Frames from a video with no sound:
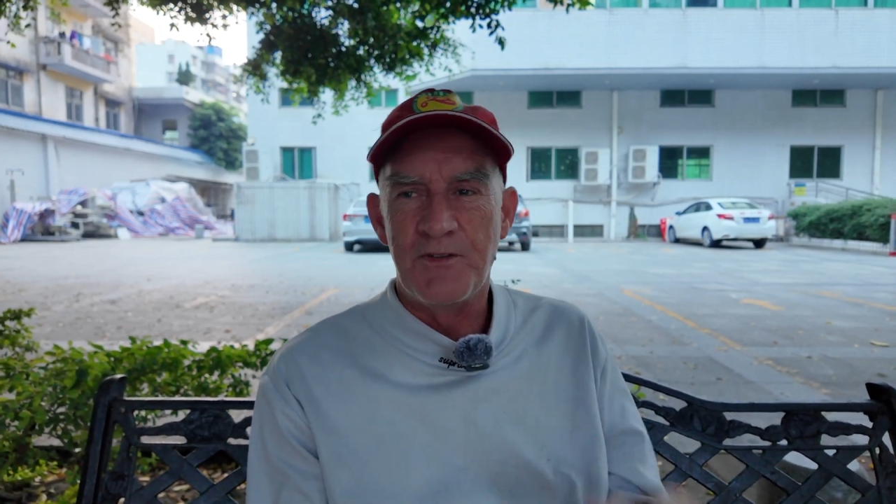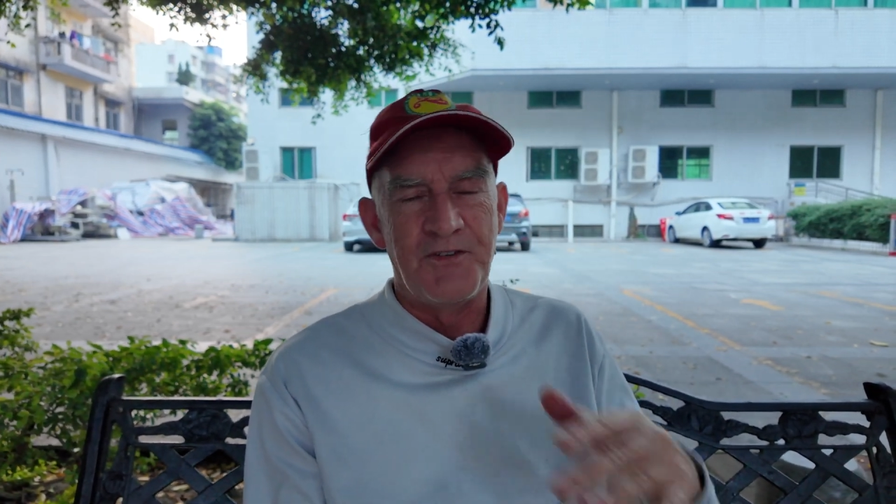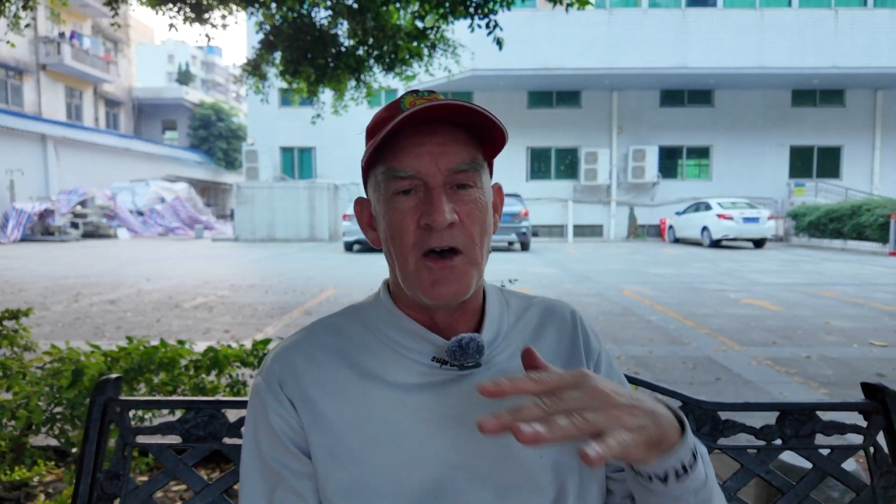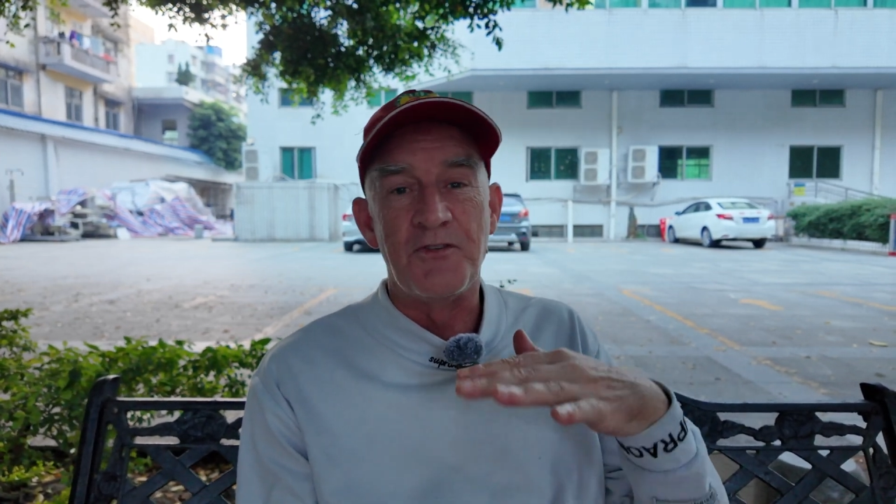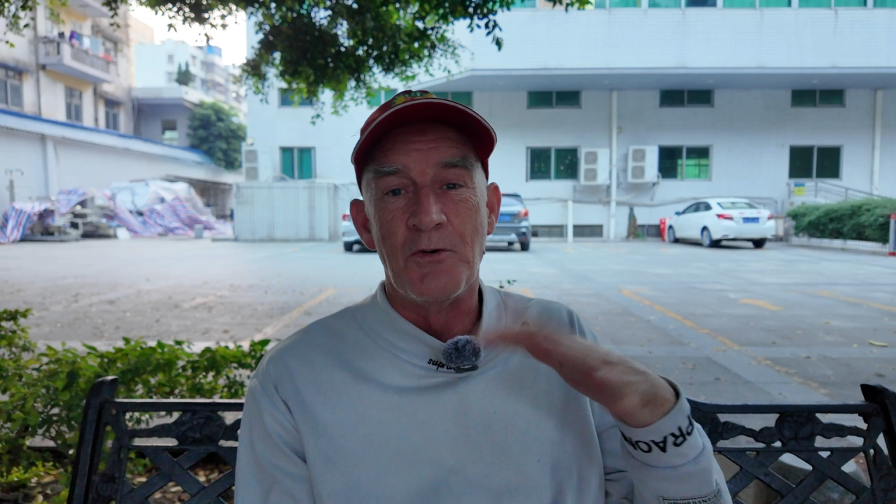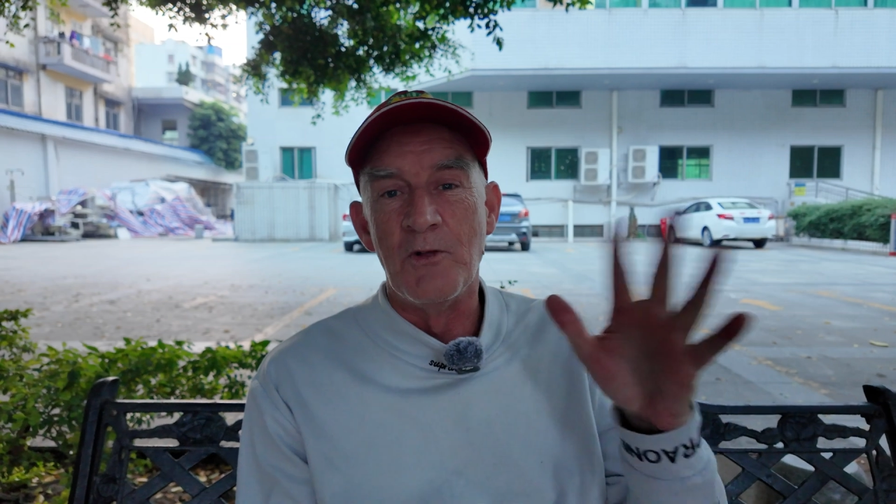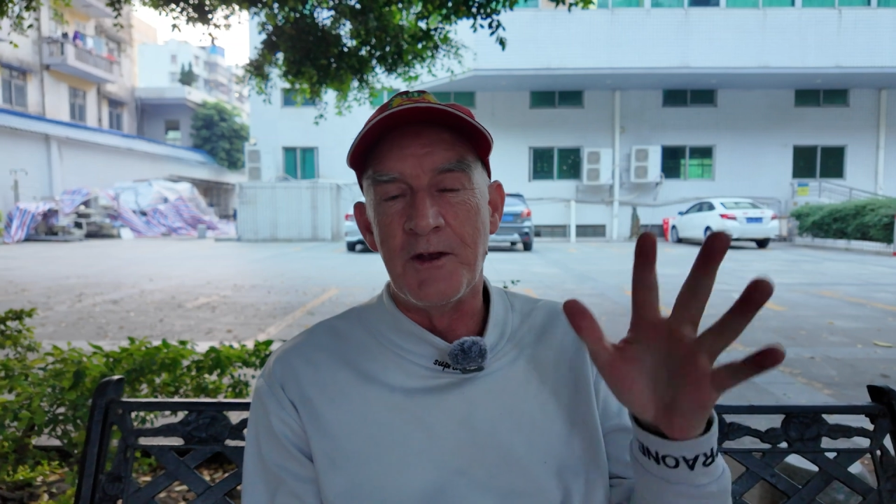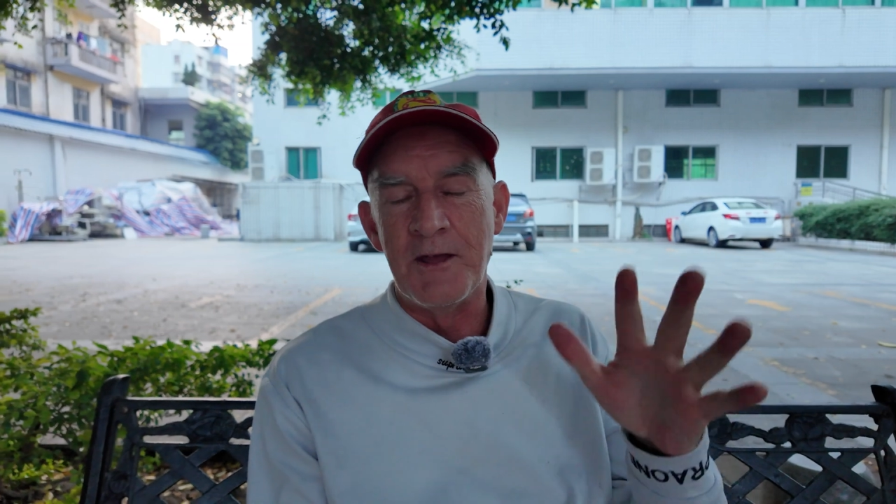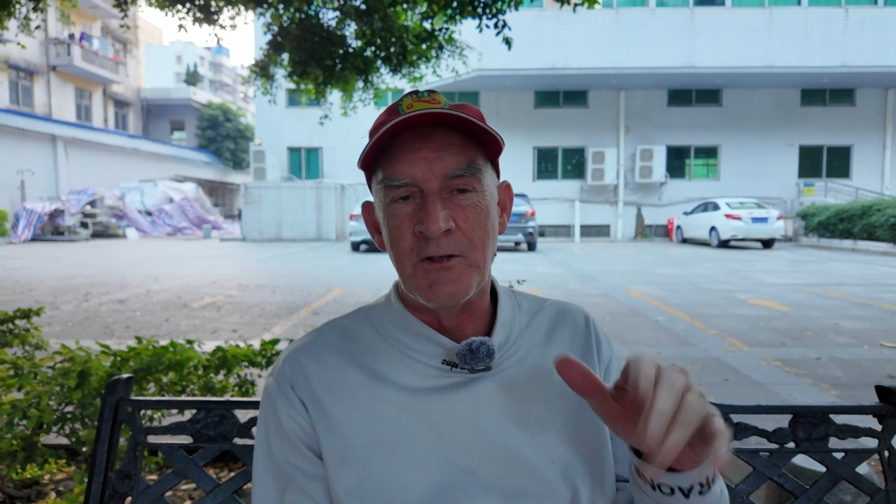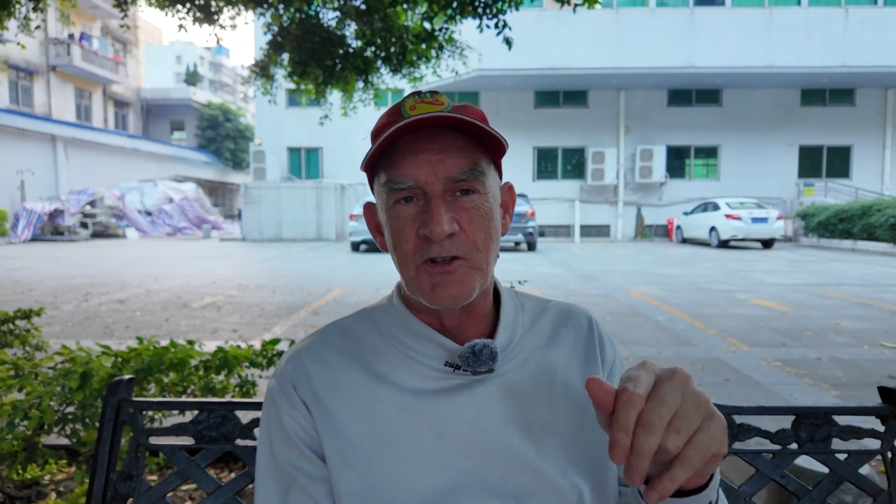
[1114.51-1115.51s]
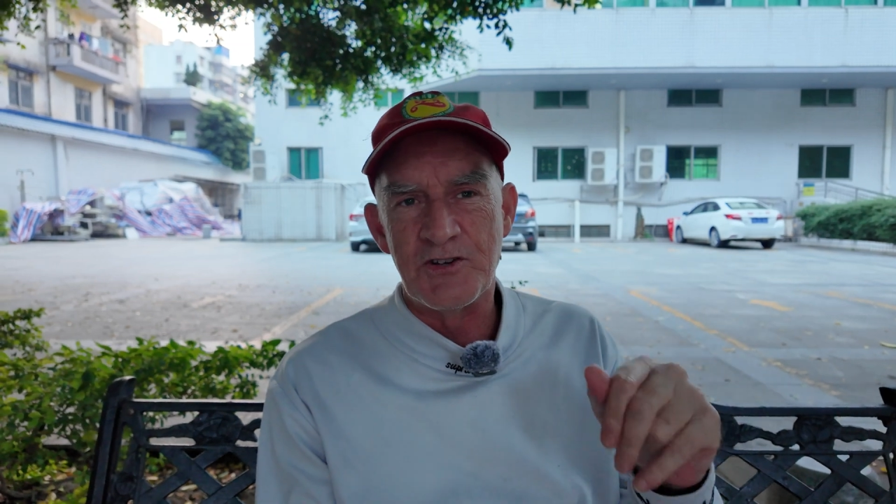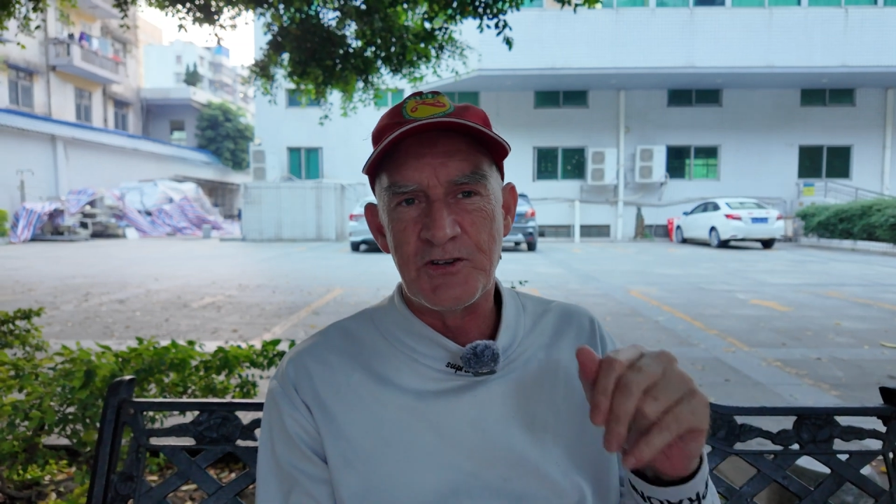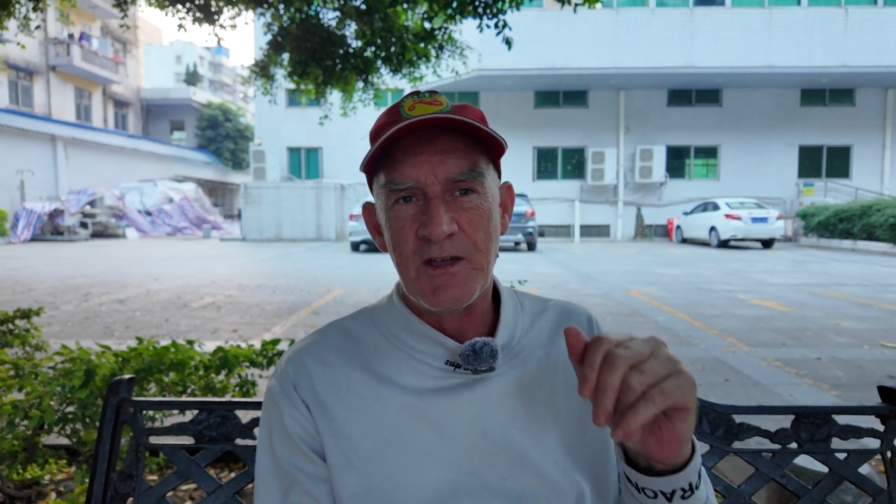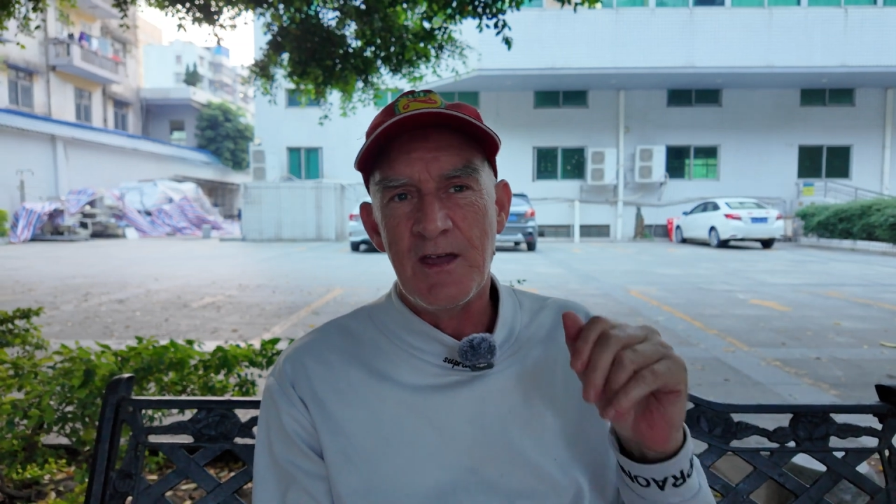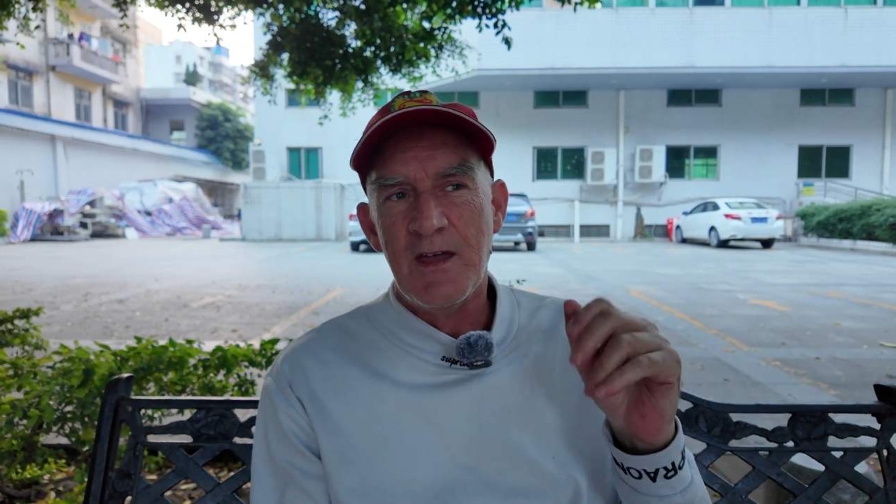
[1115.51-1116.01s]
so it's all in English.